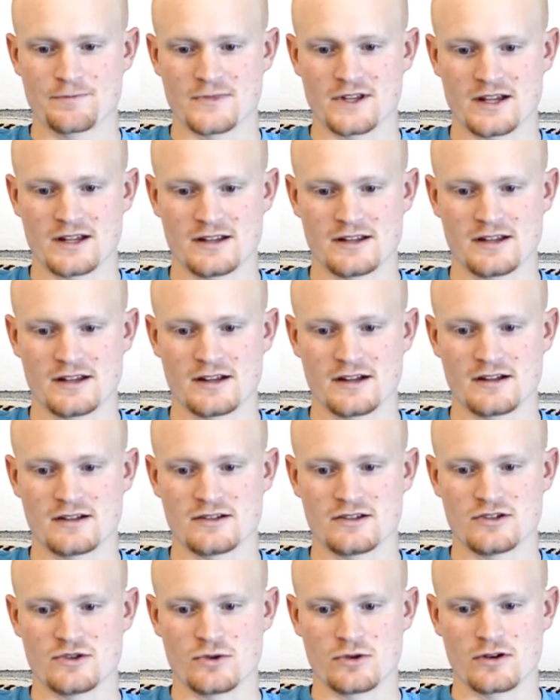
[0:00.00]
and then
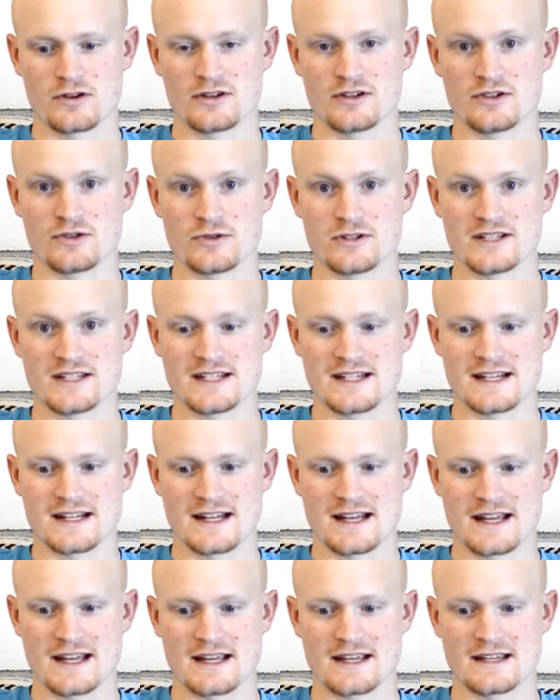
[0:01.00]
your new
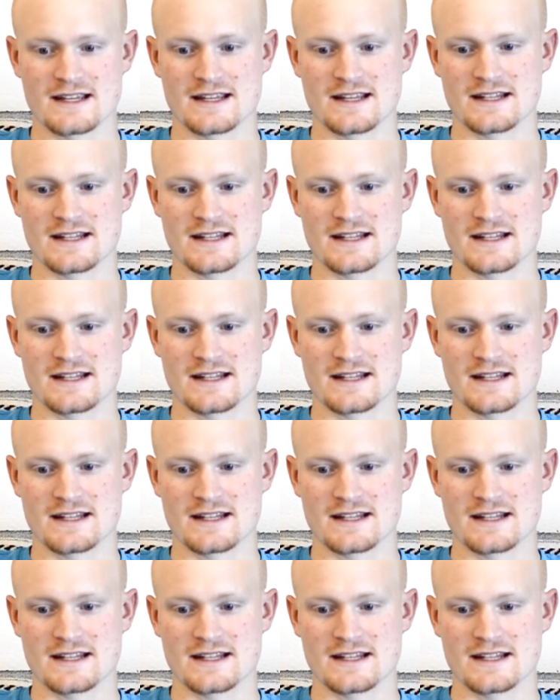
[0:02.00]
DNA,